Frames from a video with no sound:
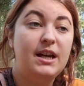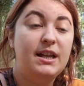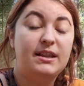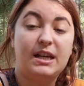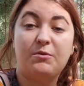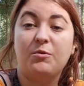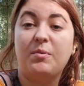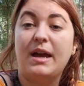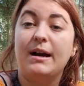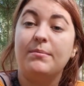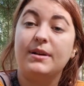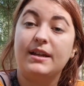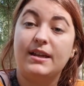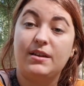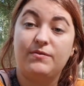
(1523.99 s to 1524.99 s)
They will be able to
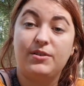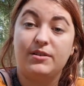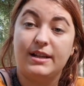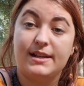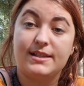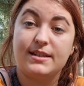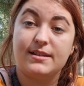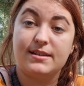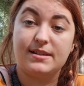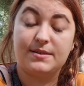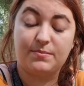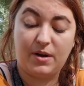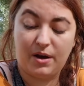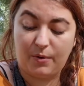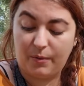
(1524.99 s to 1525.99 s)
give you lessons as
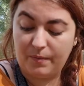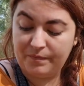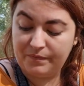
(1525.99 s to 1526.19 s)
well.